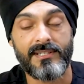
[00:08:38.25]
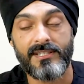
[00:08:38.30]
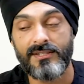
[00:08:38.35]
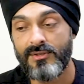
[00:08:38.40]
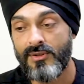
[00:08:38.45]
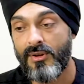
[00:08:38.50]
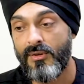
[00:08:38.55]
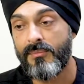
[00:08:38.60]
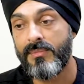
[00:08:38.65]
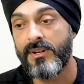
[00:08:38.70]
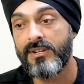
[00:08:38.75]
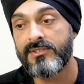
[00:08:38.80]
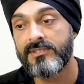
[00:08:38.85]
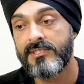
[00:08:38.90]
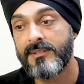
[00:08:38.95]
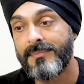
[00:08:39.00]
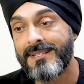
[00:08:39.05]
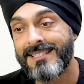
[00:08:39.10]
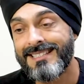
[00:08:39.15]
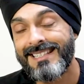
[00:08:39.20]
It's not because
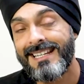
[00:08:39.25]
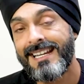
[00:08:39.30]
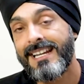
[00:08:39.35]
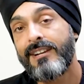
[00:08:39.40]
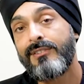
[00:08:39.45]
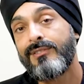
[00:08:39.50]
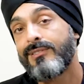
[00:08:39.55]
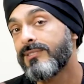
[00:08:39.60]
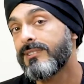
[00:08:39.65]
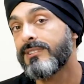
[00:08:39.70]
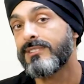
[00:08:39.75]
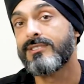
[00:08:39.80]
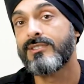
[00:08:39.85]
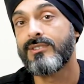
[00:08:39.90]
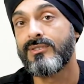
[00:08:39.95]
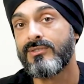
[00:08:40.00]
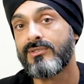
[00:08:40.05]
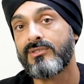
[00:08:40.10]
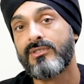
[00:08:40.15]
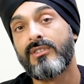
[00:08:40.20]
the material is
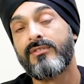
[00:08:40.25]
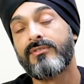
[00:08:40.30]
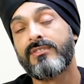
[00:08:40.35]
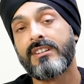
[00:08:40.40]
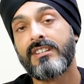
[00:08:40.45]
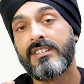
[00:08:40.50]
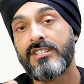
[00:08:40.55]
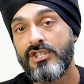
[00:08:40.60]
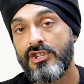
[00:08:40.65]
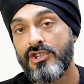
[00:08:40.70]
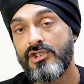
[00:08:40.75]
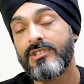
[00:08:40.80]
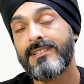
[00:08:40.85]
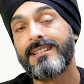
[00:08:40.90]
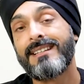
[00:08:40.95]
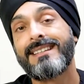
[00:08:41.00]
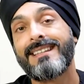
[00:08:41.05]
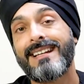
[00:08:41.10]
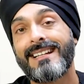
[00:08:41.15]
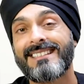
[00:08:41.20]
too soft.
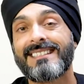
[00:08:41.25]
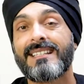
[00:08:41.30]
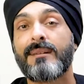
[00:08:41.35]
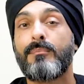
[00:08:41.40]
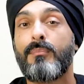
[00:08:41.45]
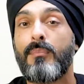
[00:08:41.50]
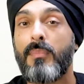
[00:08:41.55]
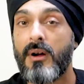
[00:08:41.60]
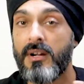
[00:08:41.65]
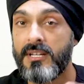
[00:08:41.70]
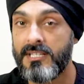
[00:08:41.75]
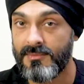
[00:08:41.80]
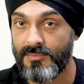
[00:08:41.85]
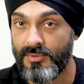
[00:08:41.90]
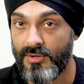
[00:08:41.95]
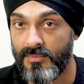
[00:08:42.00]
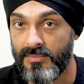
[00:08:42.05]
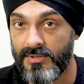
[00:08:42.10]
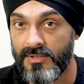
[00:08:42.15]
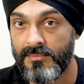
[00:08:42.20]
Usually that's a bite
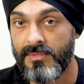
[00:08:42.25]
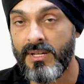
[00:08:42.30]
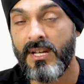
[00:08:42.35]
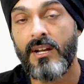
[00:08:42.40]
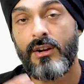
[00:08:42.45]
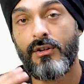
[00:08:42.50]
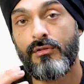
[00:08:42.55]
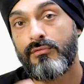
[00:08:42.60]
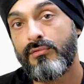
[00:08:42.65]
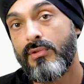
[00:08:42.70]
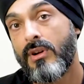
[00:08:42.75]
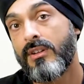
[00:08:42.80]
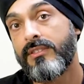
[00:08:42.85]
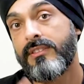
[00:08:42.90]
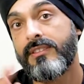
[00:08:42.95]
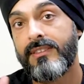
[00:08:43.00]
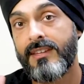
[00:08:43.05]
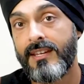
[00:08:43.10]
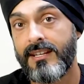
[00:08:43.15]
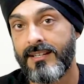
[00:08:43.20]
problem
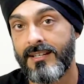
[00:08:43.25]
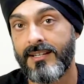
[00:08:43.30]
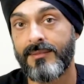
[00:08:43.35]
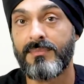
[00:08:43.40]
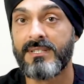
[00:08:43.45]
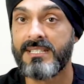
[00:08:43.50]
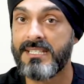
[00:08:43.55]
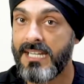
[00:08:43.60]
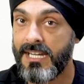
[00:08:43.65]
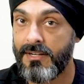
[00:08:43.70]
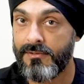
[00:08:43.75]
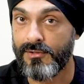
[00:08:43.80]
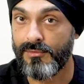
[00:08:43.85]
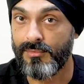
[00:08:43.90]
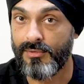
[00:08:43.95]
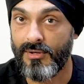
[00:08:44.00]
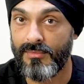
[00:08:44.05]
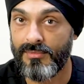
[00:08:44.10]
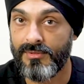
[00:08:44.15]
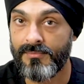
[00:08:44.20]
rather than a material
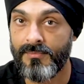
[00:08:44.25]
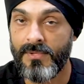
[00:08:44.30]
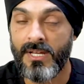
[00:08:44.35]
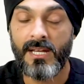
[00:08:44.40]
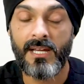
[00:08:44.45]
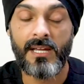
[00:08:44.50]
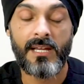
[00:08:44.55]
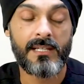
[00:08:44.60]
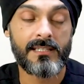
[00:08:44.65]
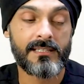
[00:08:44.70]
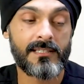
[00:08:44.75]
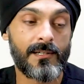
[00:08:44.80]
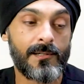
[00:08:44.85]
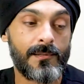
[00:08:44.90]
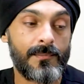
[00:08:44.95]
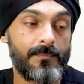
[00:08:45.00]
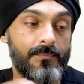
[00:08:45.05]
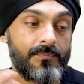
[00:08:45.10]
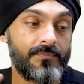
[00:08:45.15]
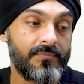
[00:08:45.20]
problem.
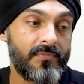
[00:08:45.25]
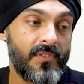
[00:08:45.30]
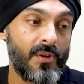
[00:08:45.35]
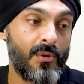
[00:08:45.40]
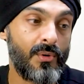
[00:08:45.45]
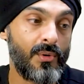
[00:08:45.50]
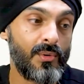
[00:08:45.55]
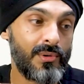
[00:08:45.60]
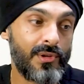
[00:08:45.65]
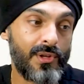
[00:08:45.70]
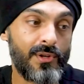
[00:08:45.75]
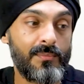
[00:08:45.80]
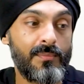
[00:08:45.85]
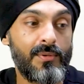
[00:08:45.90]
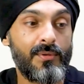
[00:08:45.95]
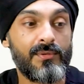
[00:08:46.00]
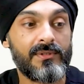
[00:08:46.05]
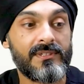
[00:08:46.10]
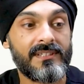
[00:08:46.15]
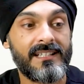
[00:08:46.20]
So although
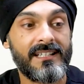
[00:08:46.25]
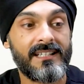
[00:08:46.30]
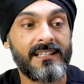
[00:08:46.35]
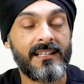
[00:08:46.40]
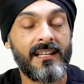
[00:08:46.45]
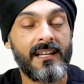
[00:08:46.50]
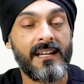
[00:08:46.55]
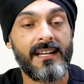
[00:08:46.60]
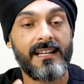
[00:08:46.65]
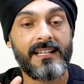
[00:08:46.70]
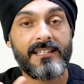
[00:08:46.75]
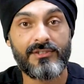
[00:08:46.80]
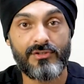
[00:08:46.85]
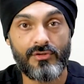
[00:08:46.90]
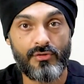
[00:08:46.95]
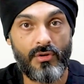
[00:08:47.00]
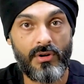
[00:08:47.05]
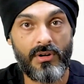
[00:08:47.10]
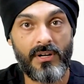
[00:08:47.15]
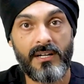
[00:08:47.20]
porcelain is
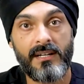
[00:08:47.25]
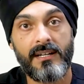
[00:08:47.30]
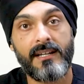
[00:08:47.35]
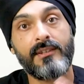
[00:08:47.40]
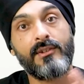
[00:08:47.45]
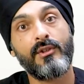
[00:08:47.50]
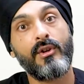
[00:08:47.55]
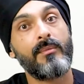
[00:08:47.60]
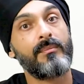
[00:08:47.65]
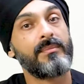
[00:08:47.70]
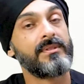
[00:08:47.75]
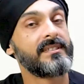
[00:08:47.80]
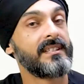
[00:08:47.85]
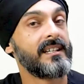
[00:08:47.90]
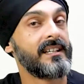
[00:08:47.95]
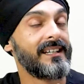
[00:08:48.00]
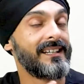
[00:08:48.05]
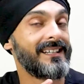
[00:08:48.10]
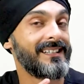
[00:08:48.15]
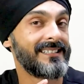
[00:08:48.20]
stronger and
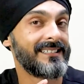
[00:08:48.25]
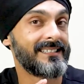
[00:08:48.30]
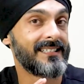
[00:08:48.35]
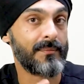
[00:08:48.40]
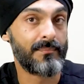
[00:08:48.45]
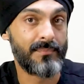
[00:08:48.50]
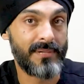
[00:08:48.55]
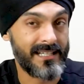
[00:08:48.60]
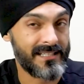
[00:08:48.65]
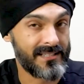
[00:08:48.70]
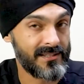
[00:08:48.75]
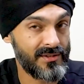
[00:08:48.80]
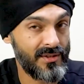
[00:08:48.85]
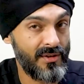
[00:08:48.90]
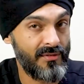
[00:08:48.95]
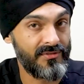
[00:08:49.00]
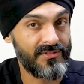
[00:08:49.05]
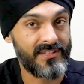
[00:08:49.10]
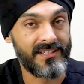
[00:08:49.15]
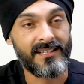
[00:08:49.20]
composite is a bit
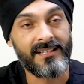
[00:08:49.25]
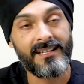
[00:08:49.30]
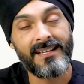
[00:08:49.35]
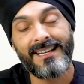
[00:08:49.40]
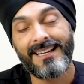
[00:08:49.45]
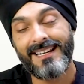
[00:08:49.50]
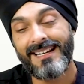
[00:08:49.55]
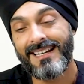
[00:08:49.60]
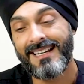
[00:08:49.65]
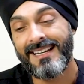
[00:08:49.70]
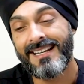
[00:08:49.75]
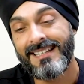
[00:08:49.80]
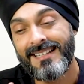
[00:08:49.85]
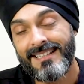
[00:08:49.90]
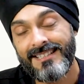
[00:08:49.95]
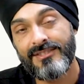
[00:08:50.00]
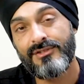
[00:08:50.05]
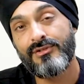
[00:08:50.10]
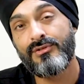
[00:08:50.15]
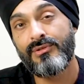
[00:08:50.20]
softer, it
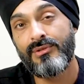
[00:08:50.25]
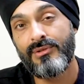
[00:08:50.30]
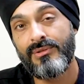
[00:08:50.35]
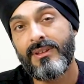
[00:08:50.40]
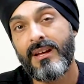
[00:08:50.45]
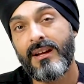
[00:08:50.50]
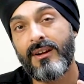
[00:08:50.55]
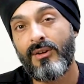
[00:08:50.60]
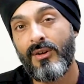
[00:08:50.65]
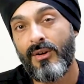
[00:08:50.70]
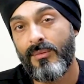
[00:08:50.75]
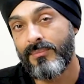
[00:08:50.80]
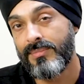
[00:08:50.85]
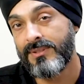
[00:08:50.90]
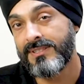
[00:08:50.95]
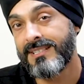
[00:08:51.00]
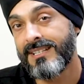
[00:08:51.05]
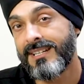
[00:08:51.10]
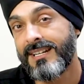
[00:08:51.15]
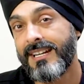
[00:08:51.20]
is true that
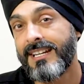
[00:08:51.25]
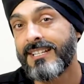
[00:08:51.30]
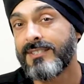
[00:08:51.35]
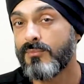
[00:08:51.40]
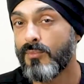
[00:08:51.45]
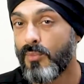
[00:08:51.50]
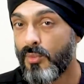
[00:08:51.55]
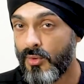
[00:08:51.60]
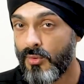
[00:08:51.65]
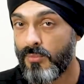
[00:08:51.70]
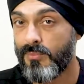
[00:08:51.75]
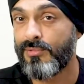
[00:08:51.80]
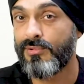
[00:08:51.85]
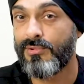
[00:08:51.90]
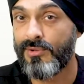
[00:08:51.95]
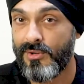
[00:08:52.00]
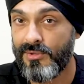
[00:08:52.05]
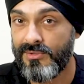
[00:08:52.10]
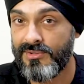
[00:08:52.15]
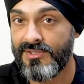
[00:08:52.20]
composite is more
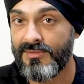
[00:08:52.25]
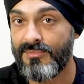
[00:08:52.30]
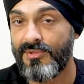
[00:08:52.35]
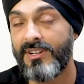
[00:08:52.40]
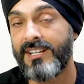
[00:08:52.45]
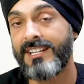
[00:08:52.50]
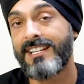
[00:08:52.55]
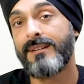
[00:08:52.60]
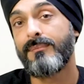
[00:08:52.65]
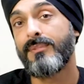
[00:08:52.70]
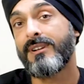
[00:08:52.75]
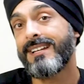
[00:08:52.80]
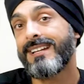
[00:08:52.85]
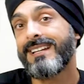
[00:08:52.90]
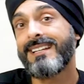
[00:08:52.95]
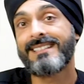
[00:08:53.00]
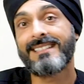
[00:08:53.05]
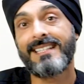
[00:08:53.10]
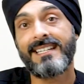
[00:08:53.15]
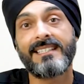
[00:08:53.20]
prone to breaking, but it
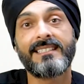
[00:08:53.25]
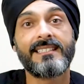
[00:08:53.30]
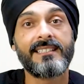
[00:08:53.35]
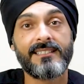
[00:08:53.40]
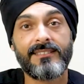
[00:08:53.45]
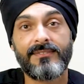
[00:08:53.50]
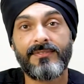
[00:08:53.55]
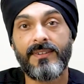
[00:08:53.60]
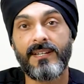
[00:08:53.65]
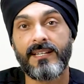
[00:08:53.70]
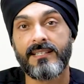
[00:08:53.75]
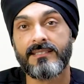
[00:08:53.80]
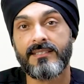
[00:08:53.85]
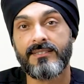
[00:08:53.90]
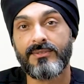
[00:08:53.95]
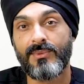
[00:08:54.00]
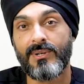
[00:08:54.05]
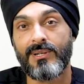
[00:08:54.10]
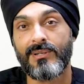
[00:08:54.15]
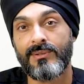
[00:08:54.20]
is easier to fix
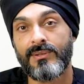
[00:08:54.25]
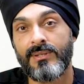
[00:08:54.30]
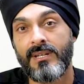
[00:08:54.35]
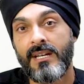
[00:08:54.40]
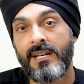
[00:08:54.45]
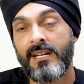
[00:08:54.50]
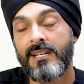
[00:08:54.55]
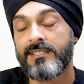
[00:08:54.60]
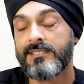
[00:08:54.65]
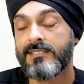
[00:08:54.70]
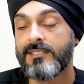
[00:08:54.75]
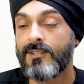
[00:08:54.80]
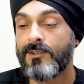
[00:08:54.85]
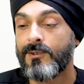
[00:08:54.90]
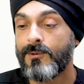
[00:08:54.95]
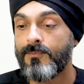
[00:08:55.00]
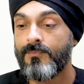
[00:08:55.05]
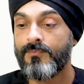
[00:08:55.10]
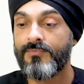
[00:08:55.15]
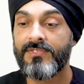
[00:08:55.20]
as well.
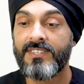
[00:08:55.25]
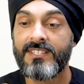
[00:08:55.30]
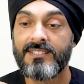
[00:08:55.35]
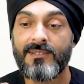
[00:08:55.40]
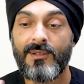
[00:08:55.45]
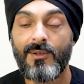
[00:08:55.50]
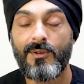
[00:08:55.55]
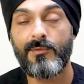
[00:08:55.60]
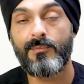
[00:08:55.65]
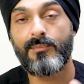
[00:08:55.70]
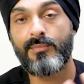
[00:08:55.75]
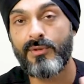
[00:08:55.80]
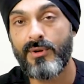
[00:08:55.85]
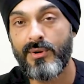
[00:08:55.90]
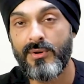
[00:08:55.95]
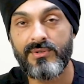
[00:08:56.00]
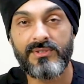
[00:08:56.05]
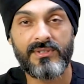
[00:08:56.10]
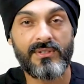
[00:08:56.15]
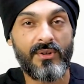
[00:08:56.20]
So there's a lot of
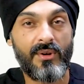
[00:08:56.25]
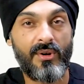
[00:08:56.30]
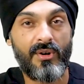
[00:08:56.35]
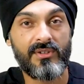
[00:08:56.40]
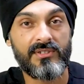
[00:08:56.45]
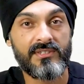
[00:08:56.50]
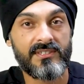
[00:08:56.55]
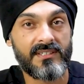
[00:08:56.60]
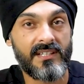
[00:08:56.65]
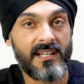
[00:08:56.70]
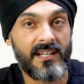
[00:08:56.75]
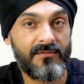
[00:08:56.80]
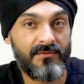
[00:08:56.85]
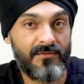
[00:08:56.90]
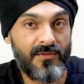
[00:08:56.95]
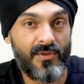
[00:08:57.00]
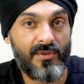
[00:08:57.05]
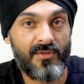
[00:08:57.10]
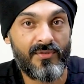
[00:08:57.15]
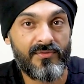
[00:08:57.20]
pros and cons
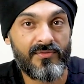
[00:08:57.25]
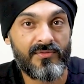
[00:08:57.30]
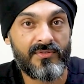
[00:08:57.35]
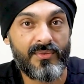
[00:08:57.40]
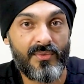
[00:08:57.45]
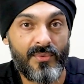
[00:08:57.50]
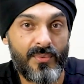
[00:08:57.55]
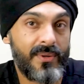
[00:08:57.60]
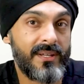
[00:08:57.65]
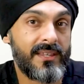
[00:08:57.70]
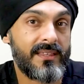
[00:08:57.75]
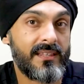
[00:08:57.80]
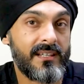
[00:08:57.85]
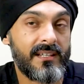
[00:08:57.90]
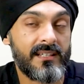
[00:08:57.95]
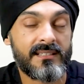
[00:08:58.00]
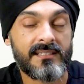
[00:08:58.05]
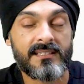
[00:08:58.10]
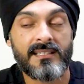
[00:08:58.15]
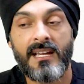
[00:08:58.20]
involved with
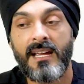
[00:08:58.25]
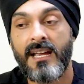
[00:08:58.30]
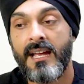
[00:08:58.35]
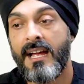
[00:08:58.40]
this.